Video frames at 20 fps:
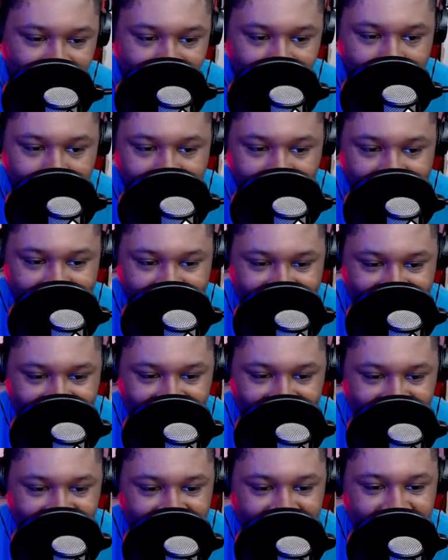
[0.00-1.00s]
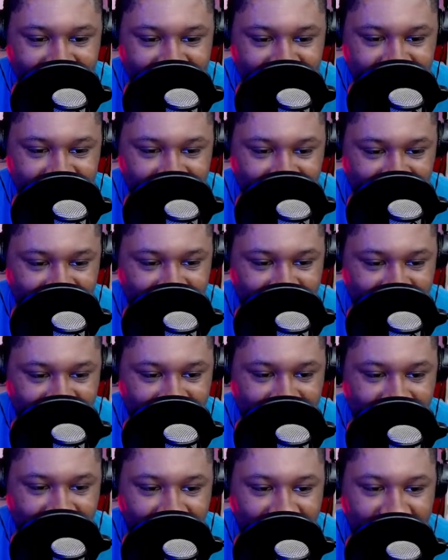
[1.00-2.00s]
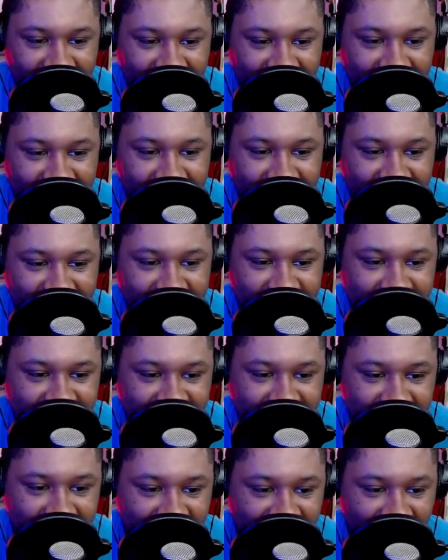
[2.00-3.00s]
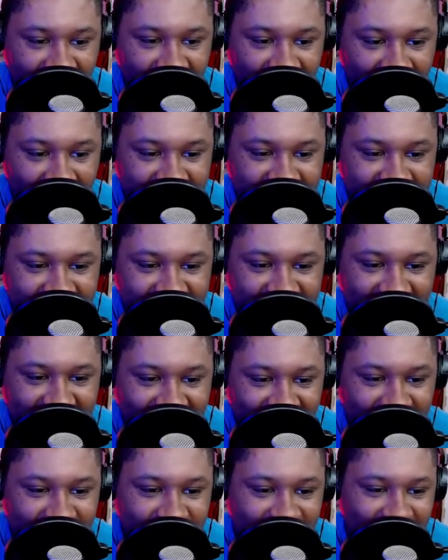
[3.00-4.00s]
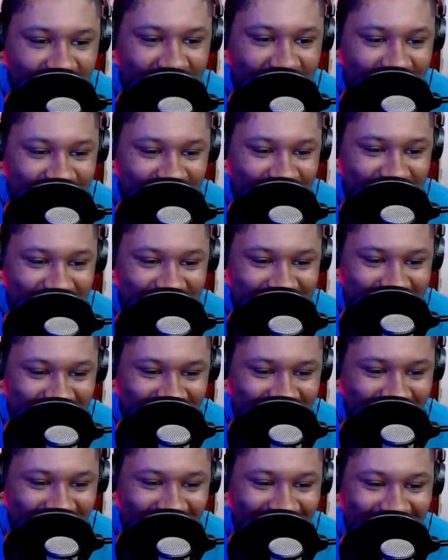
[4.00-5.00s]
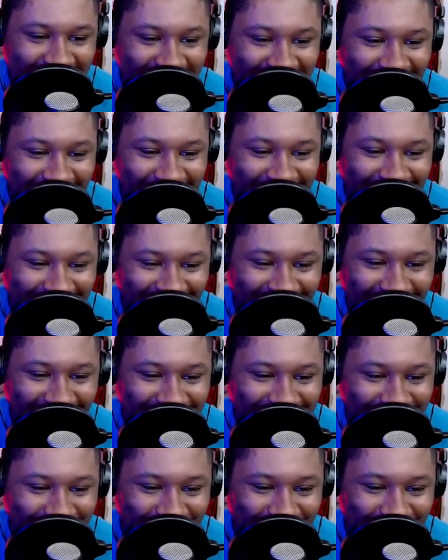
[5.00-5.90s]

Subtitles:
But yeah, so he is actually very stacked, as you can see at the